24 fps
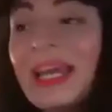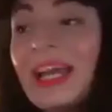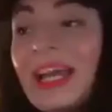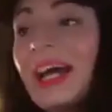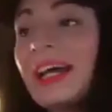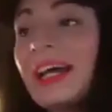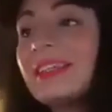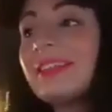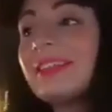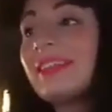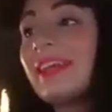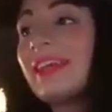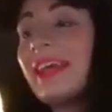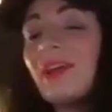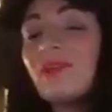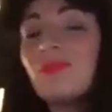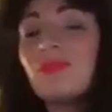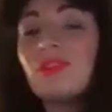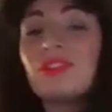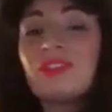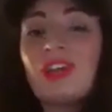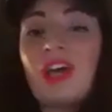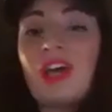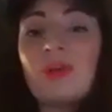I say
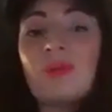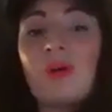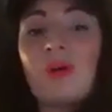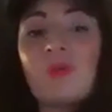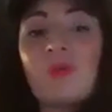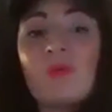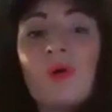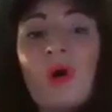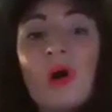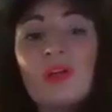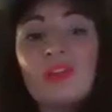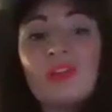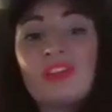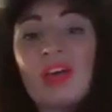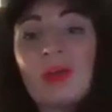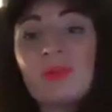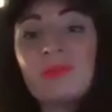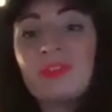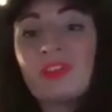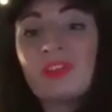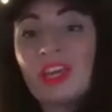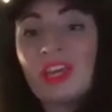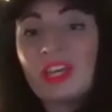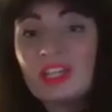every time on
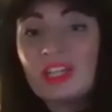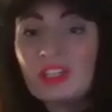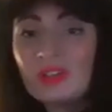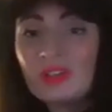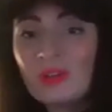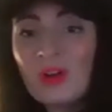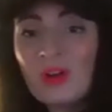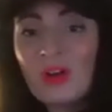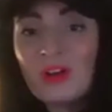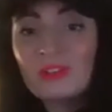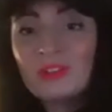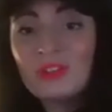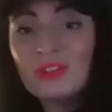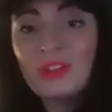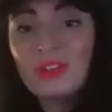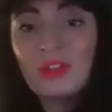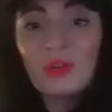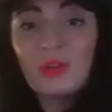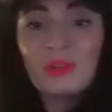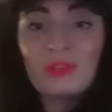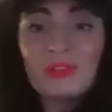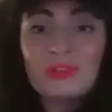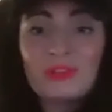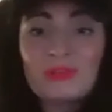WhatsApp saying, have you got onto the
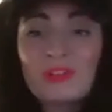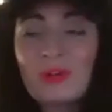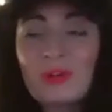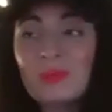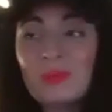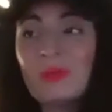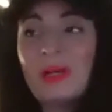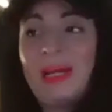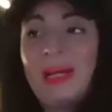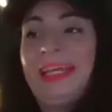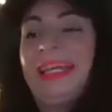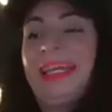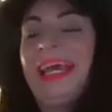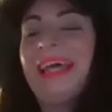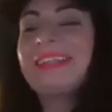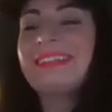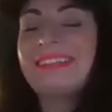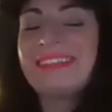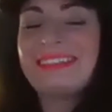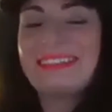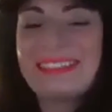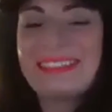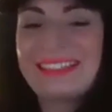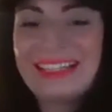Gucci runway yet?
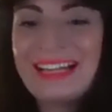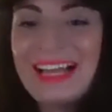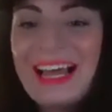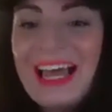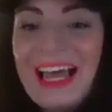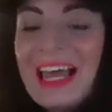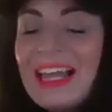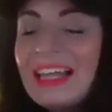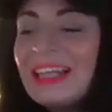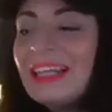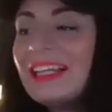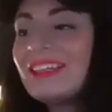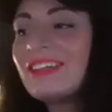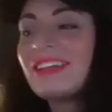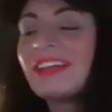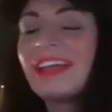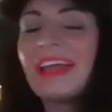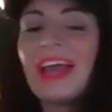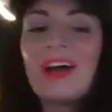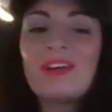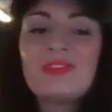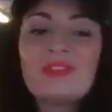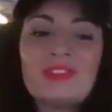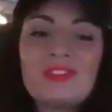She's going to
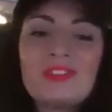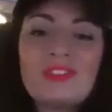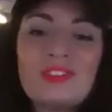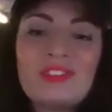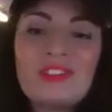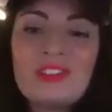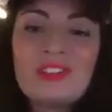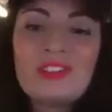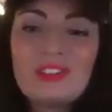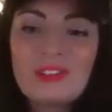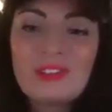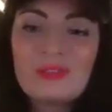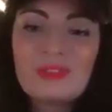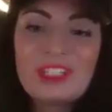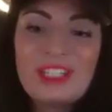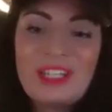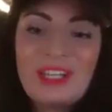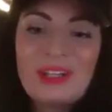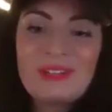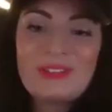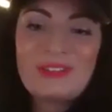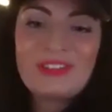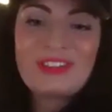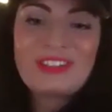literally, after she sees this
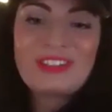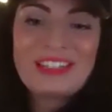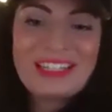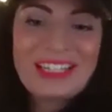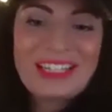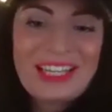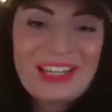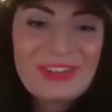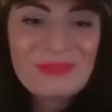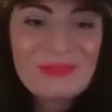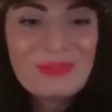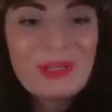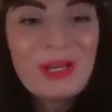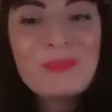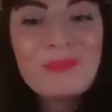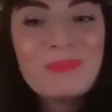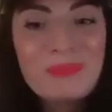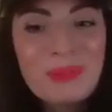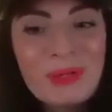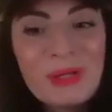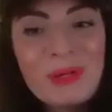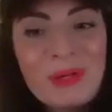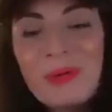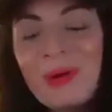video, she's going to give me a
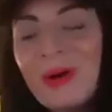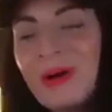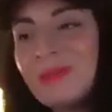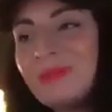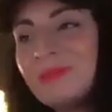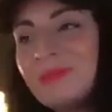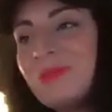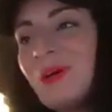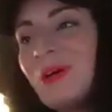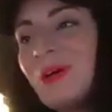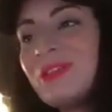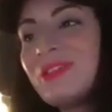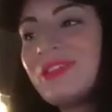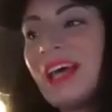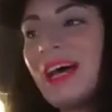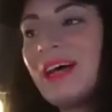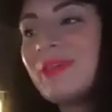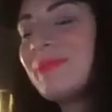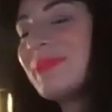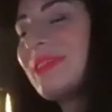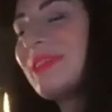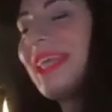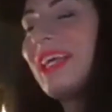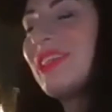boot on
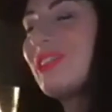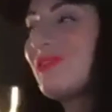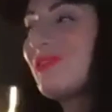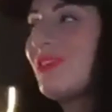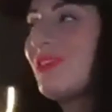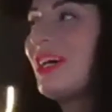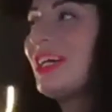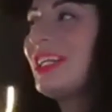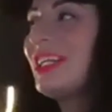WhatsApp, but that's fine.